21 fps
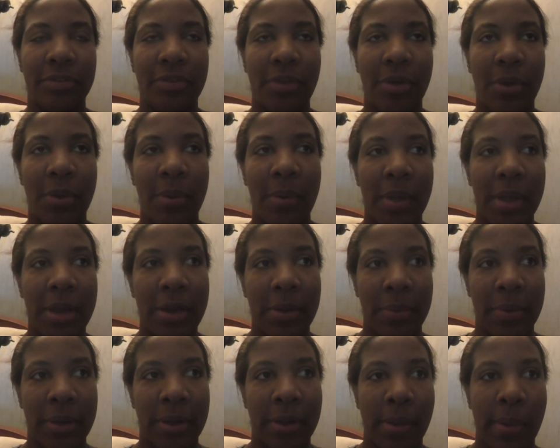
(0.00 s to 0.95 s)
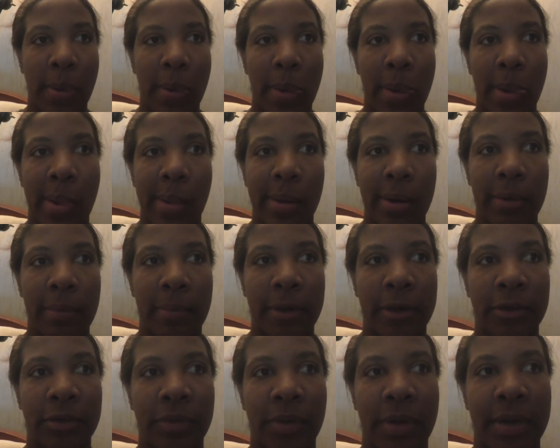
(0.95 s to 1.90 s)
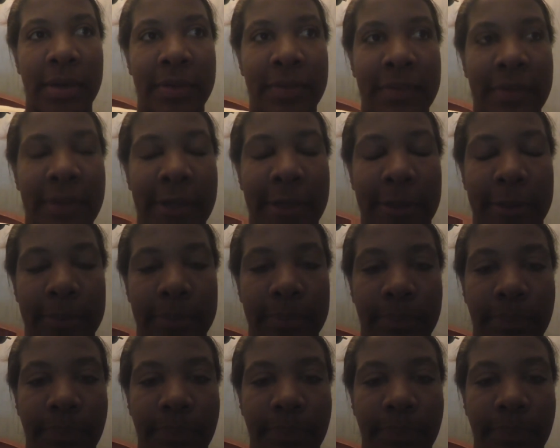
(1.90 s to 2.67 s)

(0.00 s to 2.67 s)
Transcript: so anyway what am I trying to say